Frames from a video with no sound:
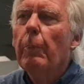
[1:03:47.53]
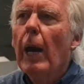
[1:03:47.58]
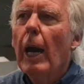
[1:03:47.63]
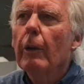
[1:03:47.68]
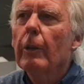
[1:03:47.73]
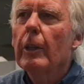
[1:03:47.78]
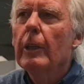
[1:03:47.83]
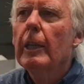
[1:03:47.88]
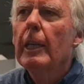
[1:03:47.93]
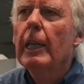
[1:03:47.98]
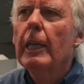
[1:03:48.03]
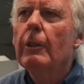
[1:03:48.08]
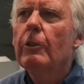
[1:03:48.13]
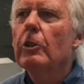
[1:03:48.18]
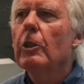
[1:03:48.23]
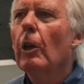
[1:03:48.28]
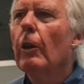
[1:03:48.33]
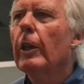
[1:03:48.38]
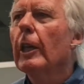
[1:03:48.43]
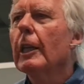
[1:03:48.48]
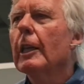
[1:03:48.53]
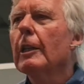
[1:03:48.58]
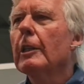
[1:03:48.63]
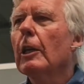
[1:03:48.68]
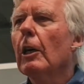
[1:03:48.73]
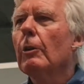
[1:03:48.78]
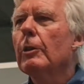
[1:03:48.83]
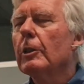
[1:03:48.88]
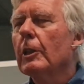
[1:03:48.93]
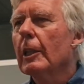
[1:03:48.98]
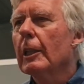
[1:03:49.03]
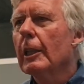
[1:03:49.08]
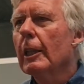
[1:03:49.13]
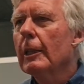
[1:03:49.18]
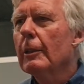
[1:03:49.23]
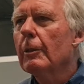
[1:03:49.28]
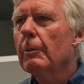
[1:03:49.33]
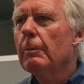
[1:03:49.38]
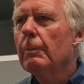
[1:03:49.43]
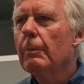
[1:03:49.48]
bow the knee, do you know they can go into the
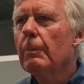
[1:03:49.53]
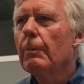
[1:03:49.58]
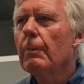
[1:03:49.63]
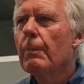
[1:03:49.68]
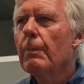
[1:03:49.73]
kingdom?